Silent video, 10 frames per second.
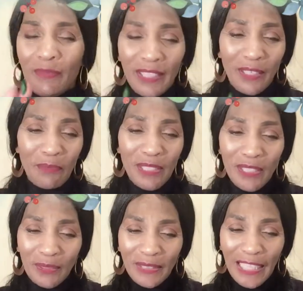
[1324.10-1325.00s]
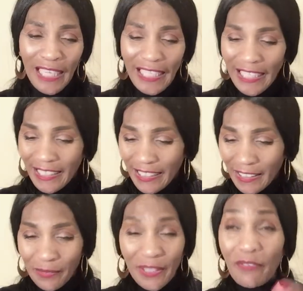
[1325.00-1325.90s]
But they'll be so tiny,
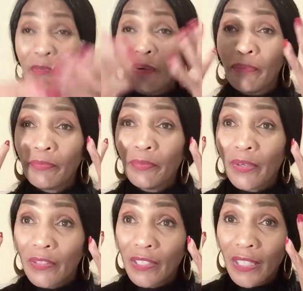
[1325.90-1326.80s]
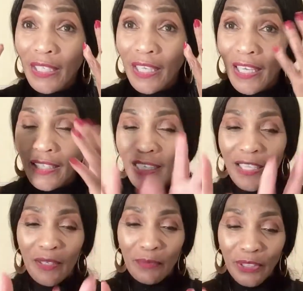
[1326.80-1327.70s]
honey. What do you worth looking at?
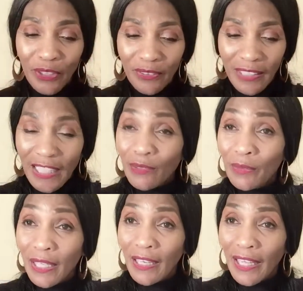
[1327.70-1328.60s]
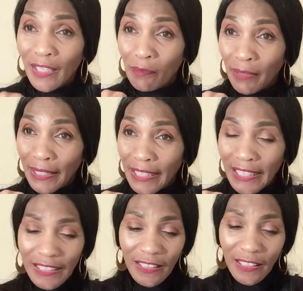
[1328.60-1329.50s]
But you that's what I like about it.
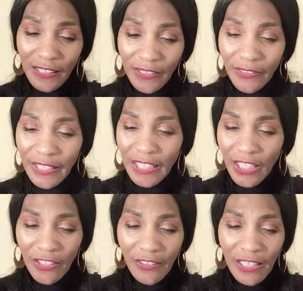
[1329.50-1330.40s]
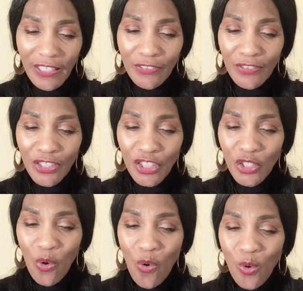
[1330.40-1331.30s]
It's the glitter in here is
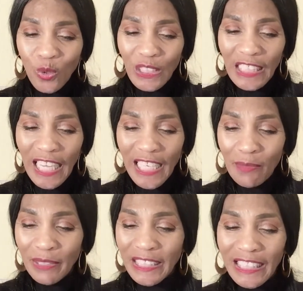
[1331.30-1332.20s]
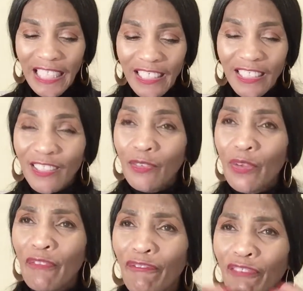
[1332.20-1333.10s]
so tiny, but it's like a little
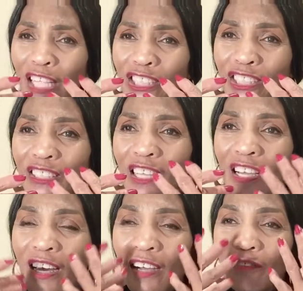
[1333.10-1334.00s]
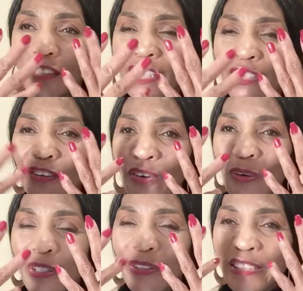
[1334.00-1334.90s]
reflection of glitter
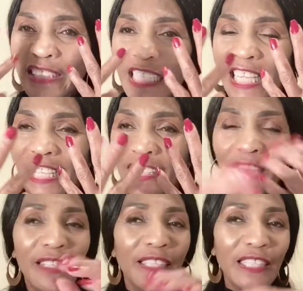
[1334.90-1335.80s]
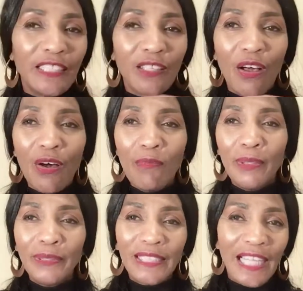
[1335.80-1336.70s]
on your skin that is
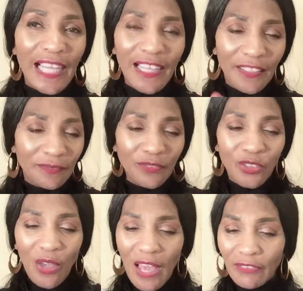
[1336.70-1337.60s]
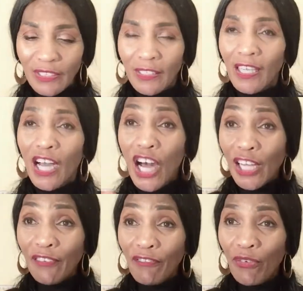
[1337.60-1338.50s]
almost like you have to
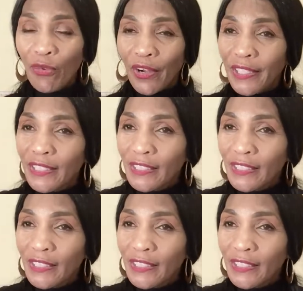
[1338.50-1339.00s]
hunt for it.